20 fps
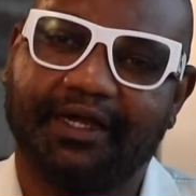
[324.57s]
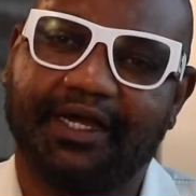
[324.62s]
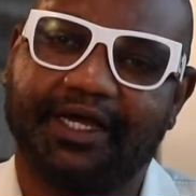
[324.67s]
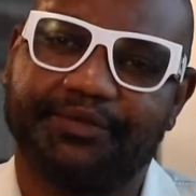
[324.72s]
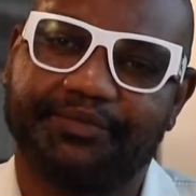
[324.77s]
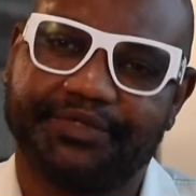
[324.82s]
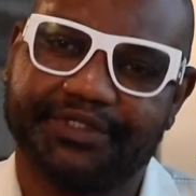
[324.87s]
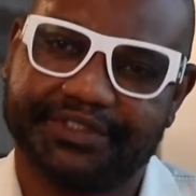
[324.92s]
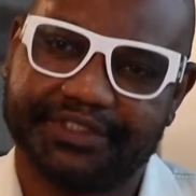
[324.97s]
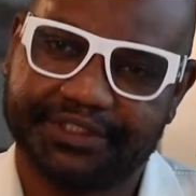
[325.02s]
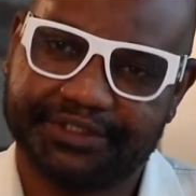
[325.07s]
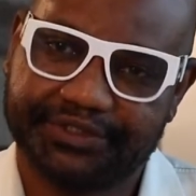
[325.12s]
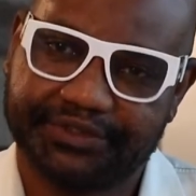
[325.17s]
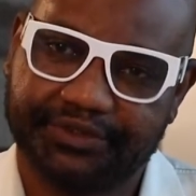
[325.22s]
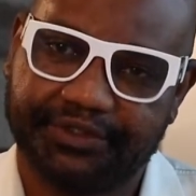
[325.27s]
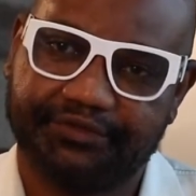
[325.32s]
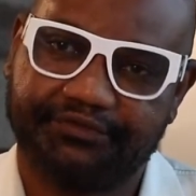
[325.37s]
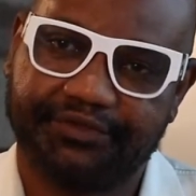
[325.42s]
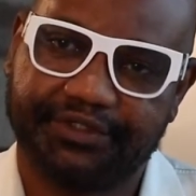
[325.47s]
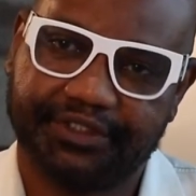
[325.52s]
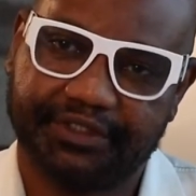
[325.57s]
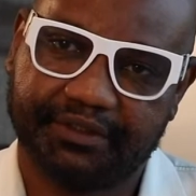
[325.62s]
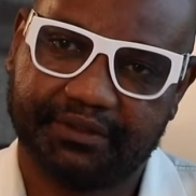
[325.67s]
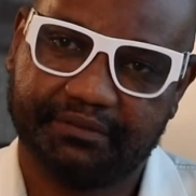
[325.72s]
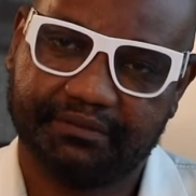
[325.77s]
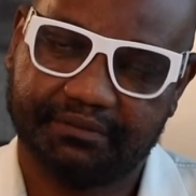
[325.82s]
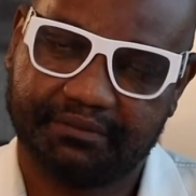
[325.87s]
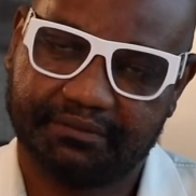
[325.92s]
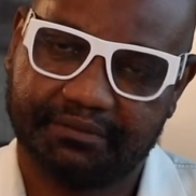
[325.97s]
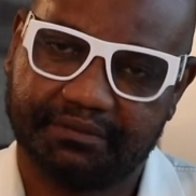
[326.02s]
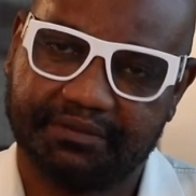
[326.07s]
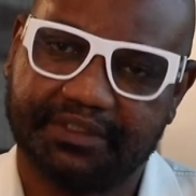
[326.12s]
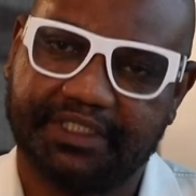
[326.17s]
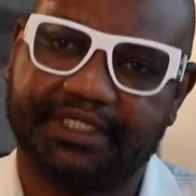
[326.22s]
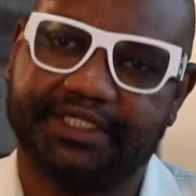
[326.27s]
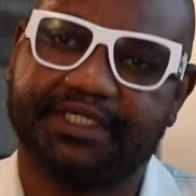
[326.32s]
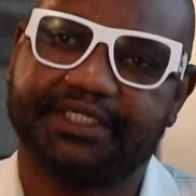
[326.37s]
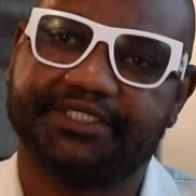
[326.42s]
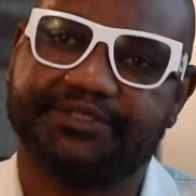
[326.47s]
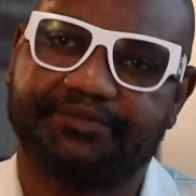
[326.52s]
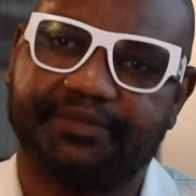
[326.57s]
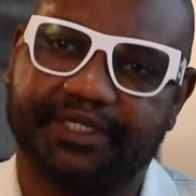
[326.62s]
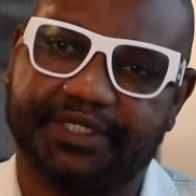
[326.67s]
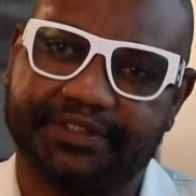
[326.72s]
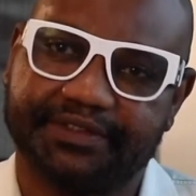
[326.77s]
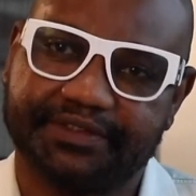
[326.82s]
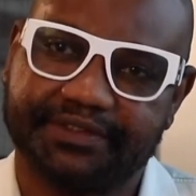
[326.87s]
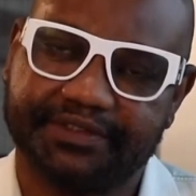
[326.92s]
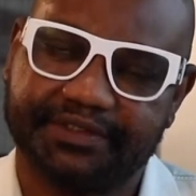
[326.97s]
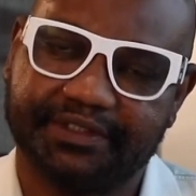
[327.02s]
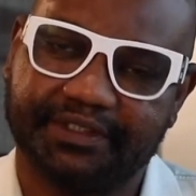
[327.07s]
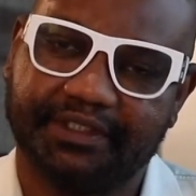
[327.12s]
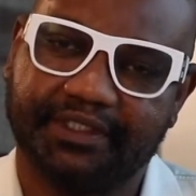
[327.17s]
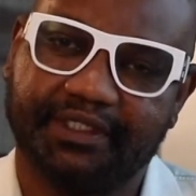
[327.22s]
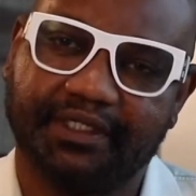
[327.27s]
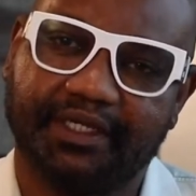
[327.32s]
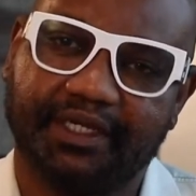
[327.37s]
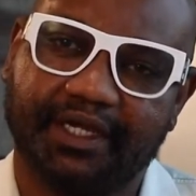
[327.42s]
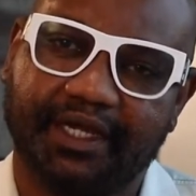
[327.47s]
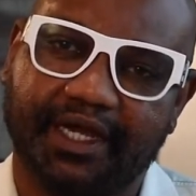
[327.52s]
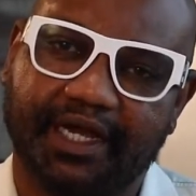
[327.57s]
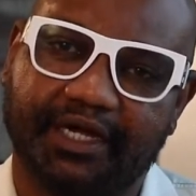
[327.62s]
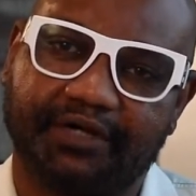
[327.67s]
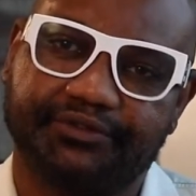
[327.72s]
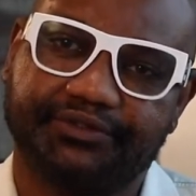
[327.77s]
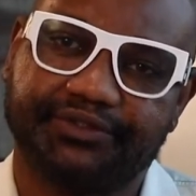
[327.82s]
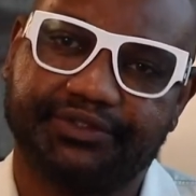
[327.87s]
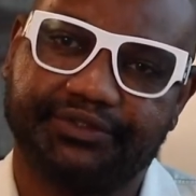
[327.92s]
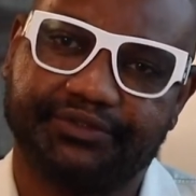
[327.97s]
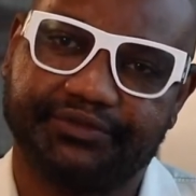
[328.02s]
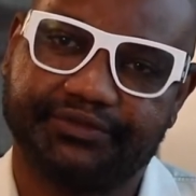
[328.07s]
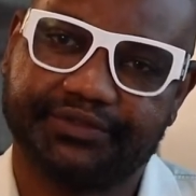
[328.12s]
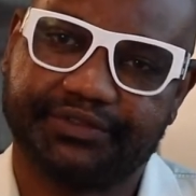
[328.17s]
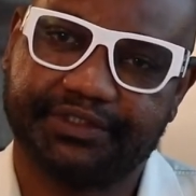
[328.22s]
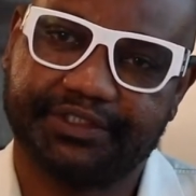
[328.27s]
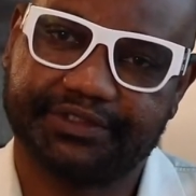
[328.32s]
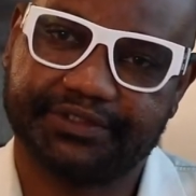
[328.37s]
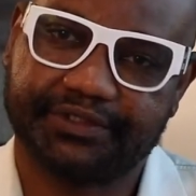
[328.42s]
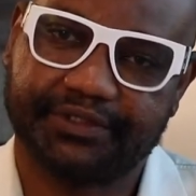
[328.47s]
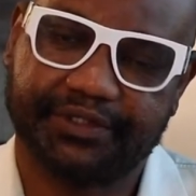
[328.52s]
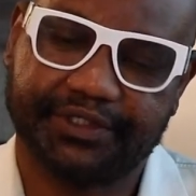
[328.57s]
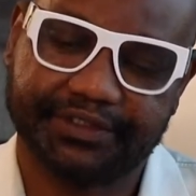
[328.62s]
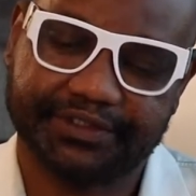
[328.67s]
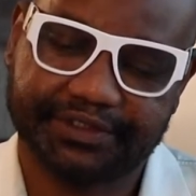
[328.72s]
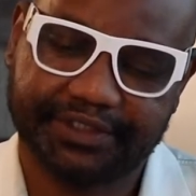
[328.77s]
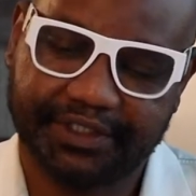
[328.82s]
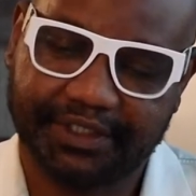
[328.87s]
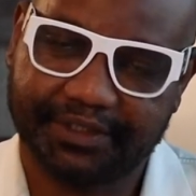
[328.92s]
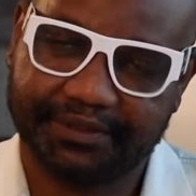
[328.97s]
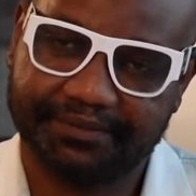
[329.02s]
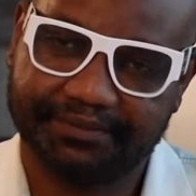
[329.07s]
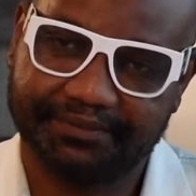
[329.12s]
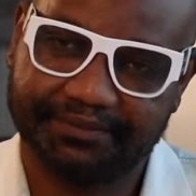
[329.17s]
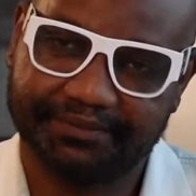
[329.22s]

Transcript: I present to you a video that explains how to use this scoring scale.